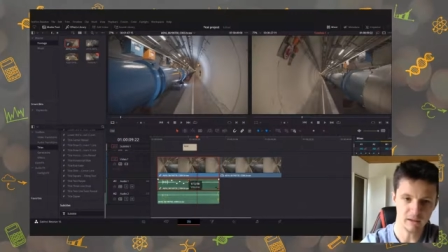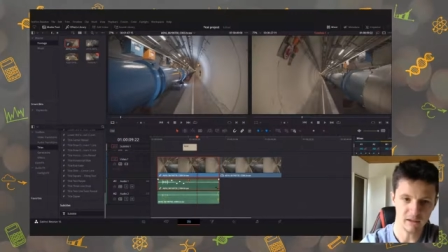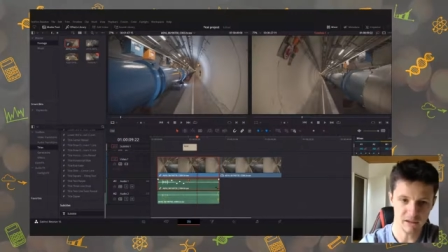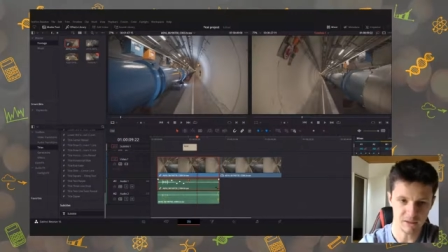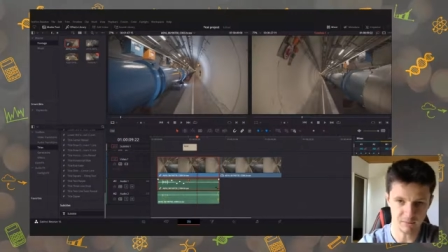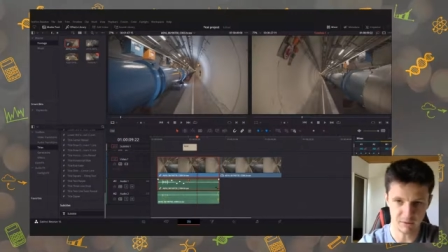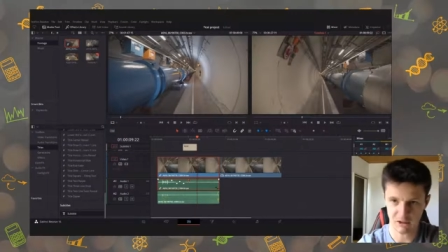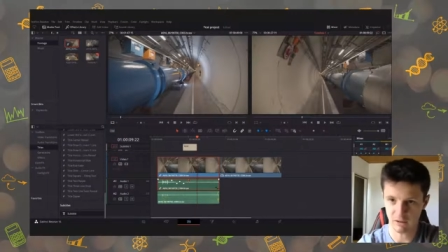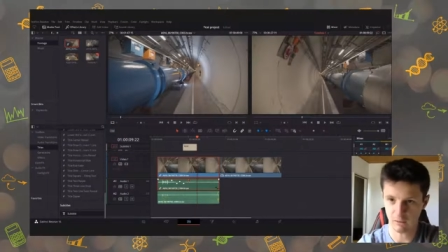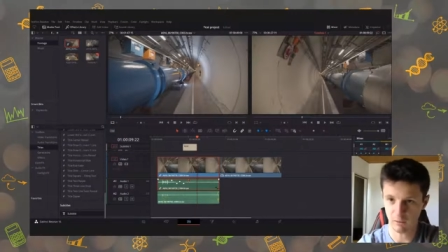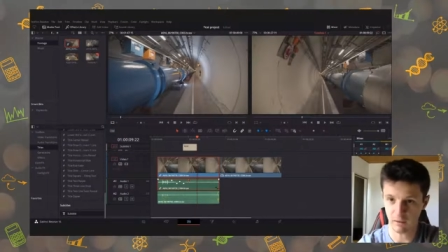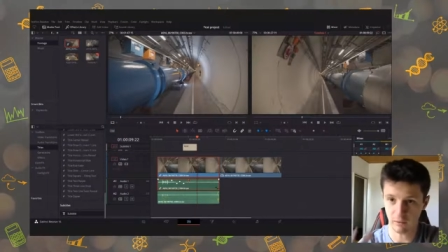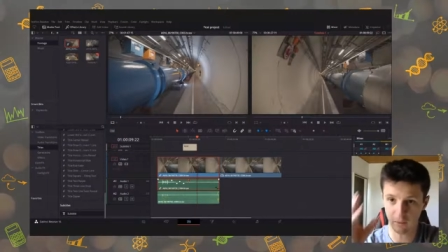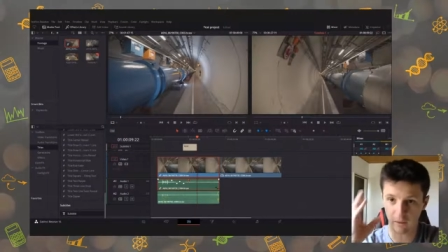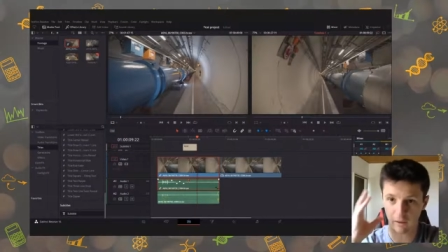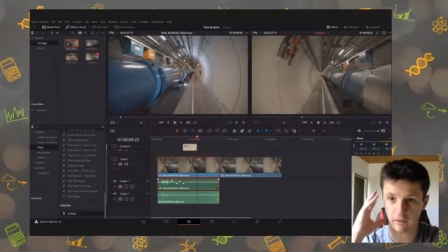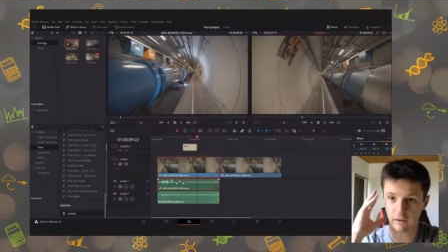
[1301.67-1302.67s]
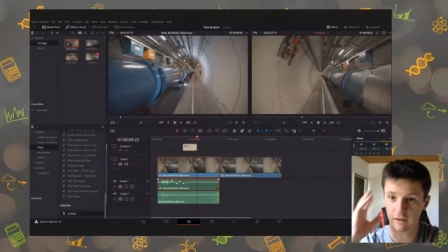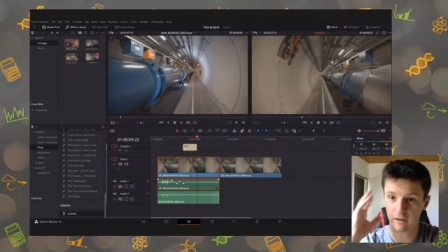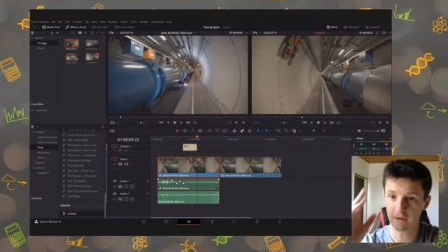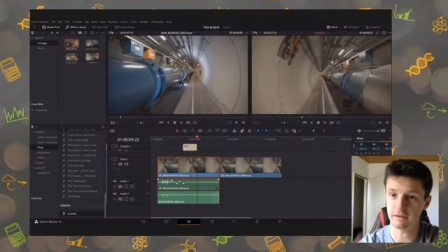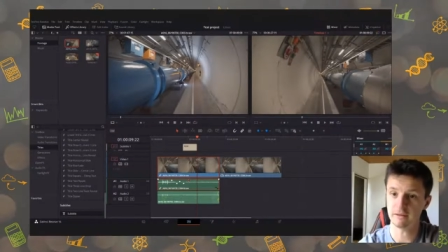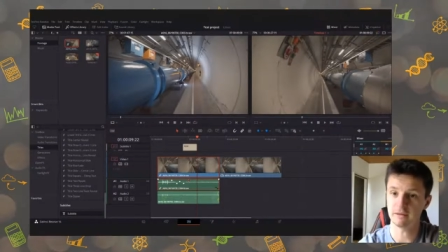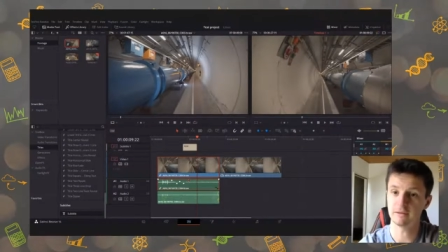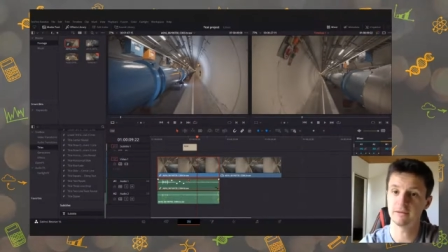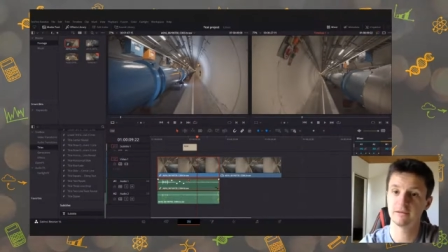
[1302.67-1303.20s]
especially wearing
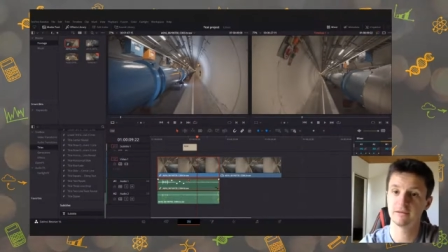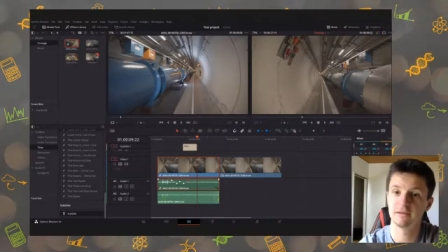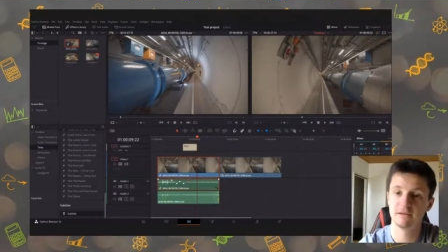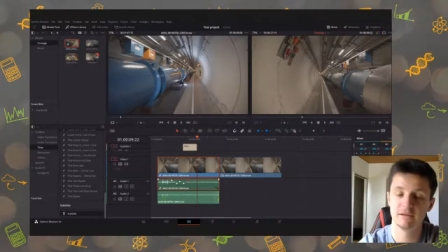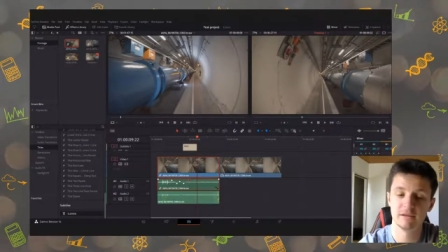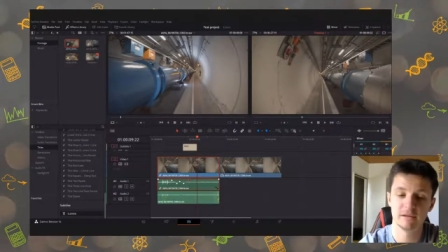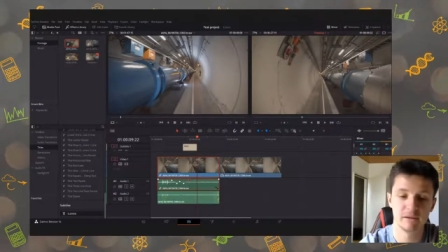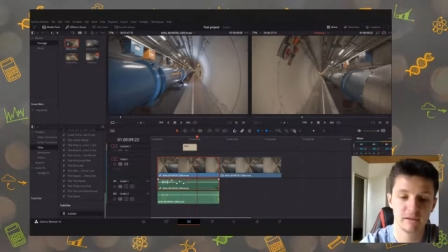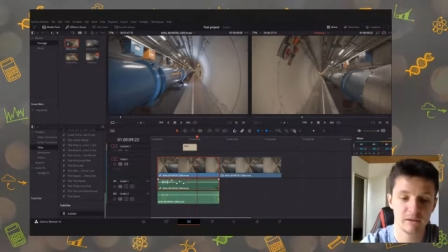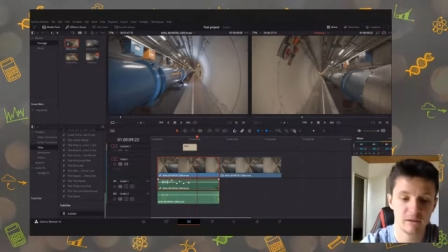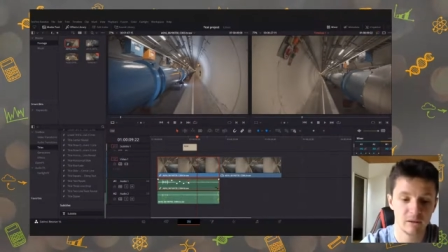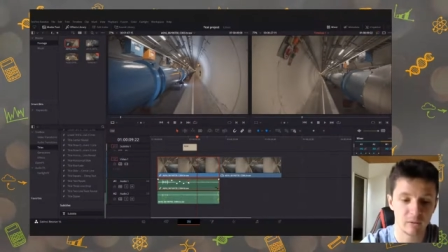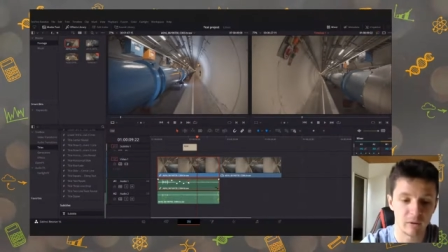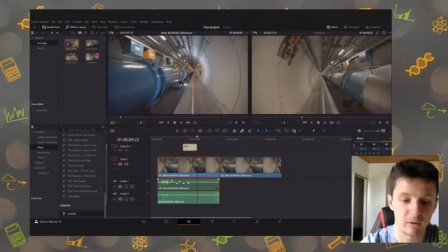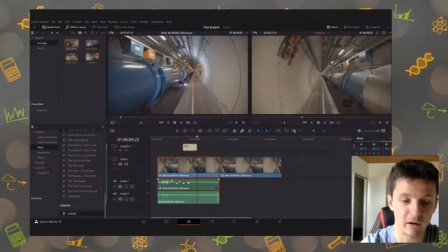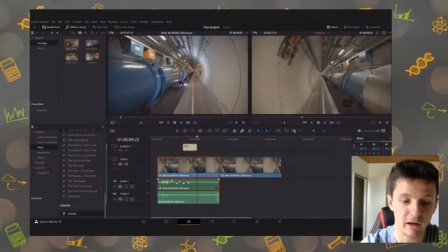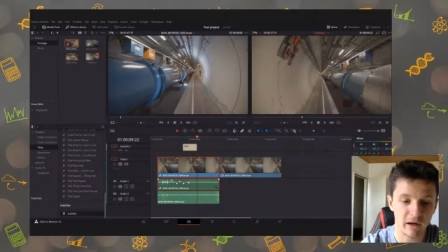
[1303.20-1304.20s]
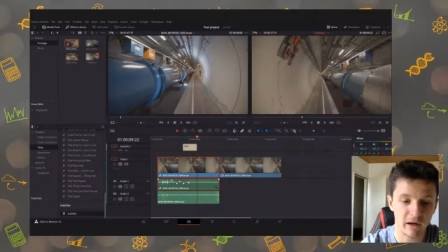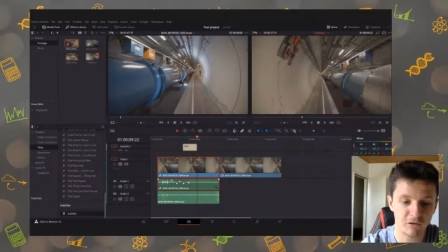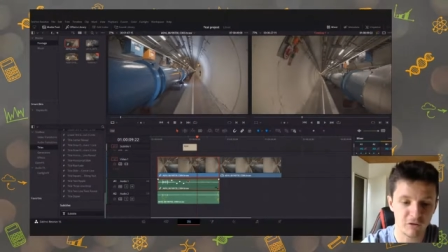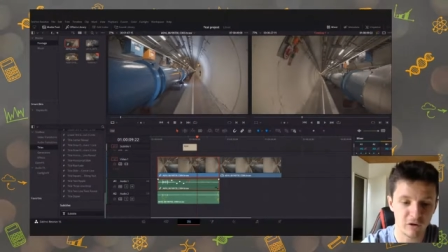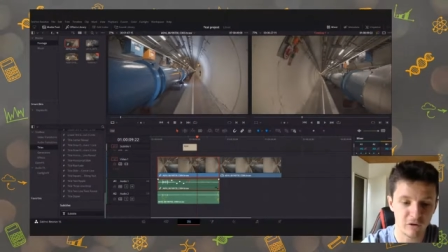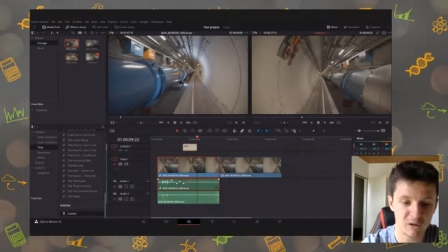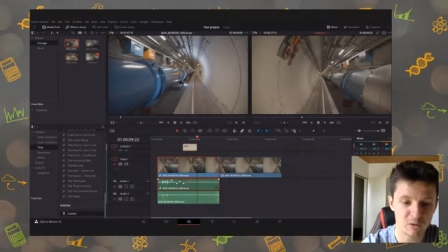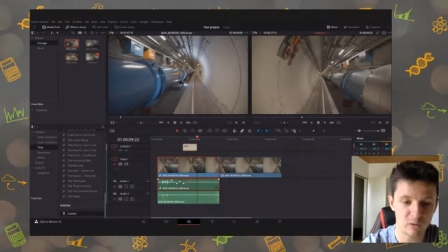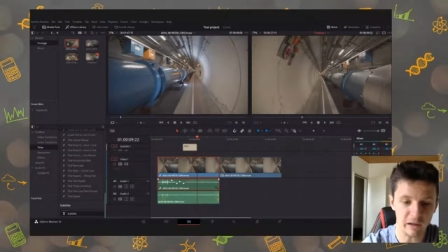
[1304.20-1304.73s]
uh, wearing
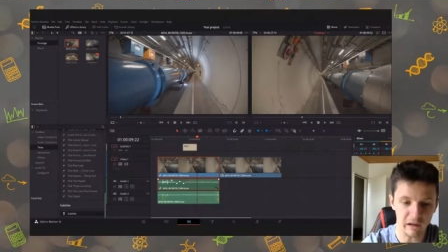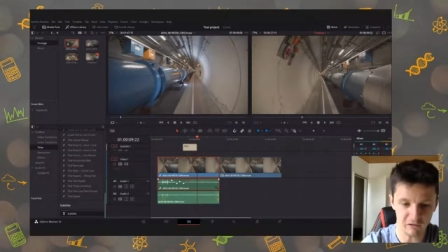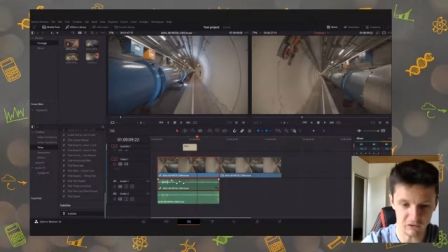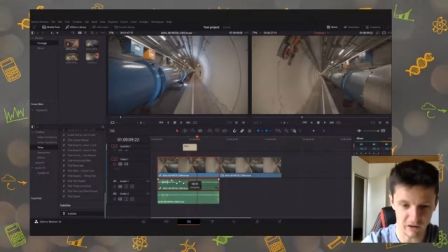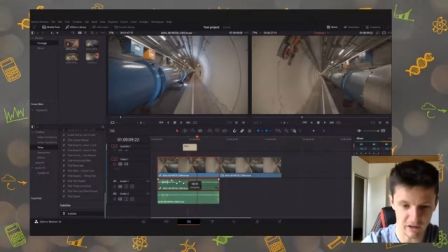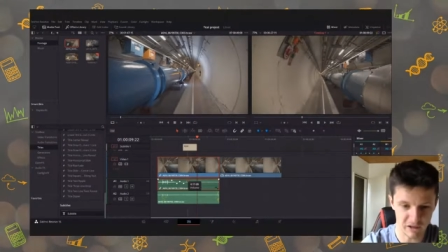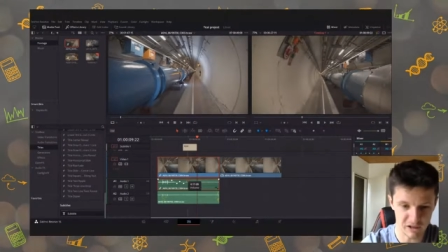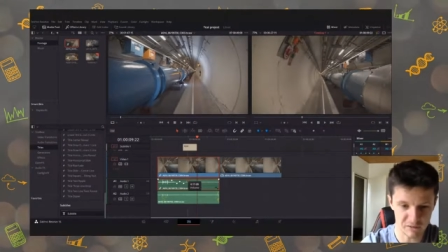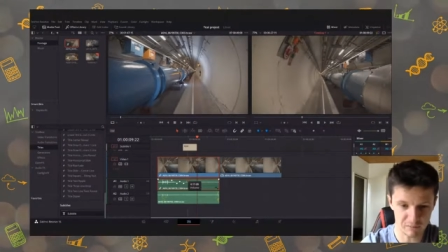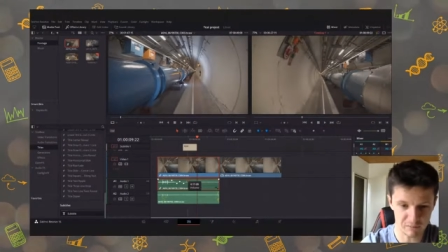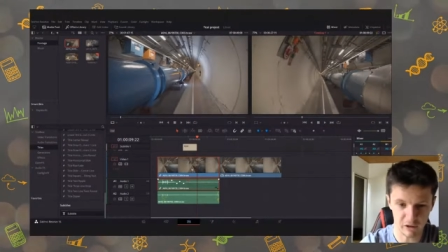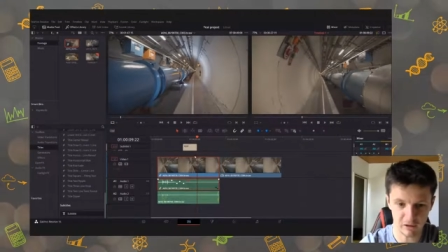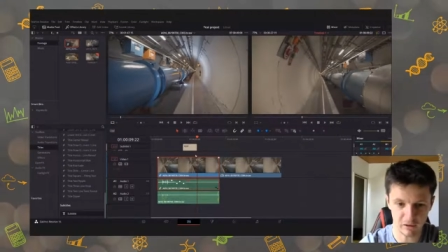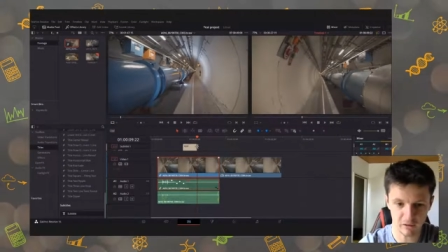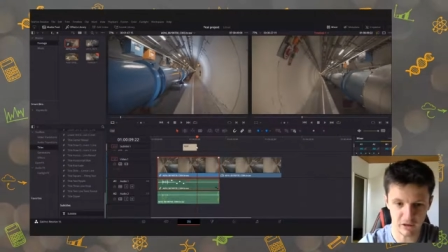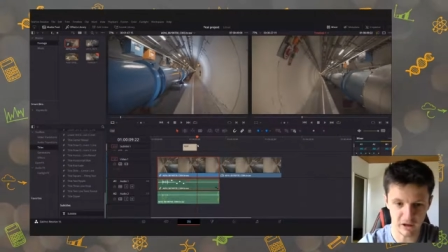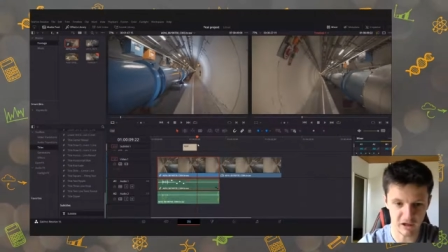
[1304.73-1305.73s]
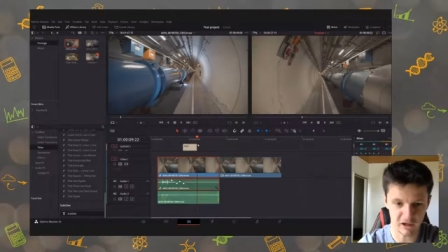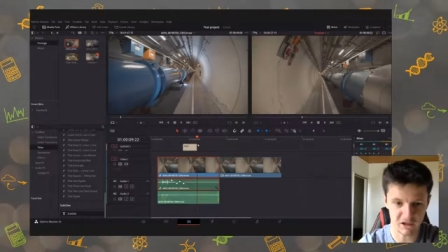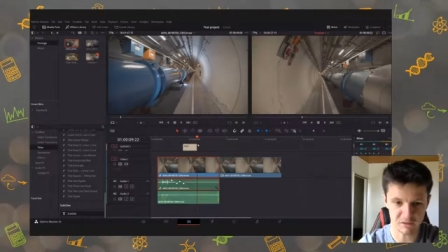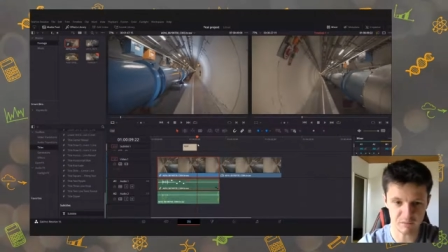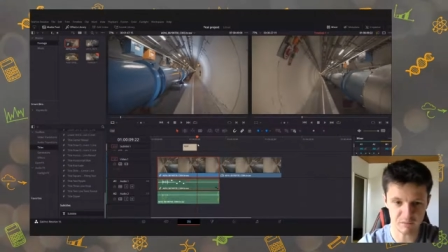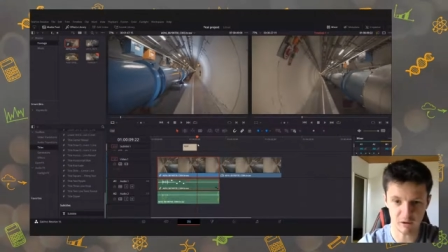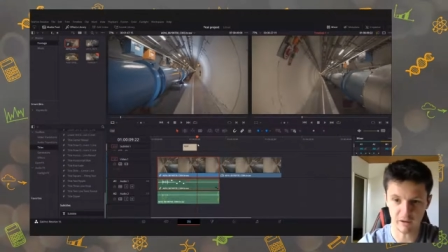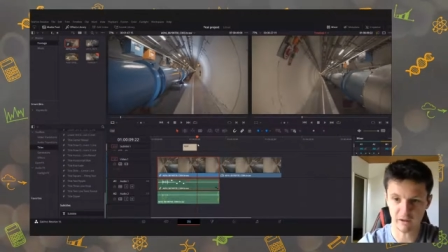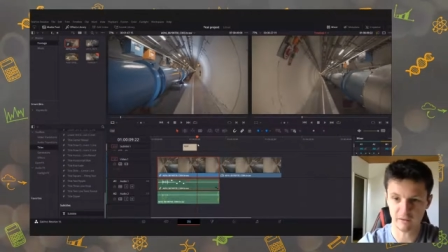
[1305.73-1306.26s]
headphones, will have their ears their ears
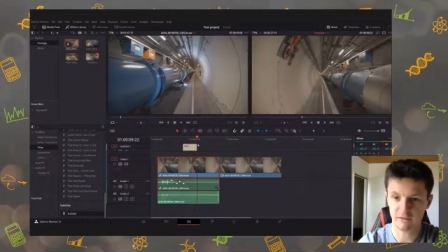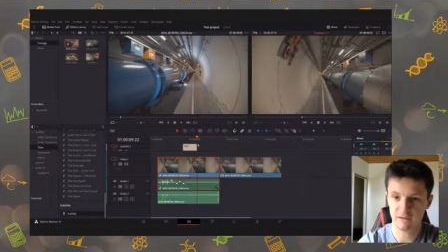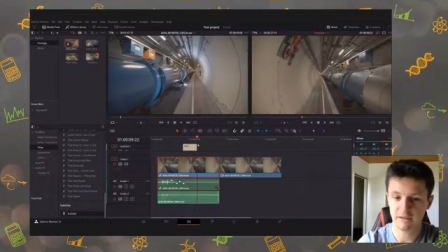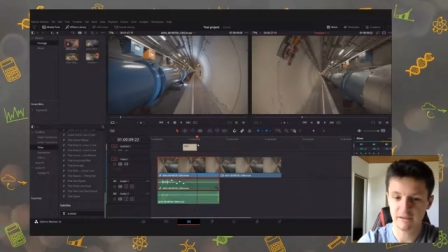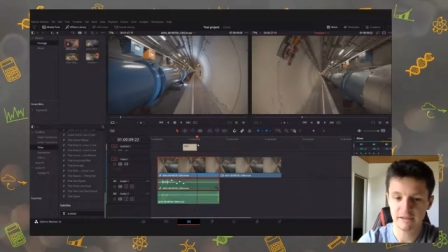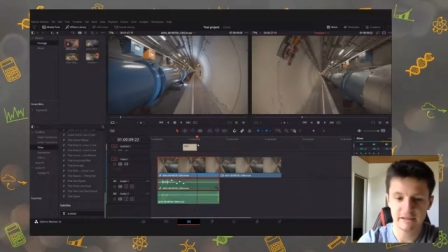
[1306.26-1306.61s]
blown out.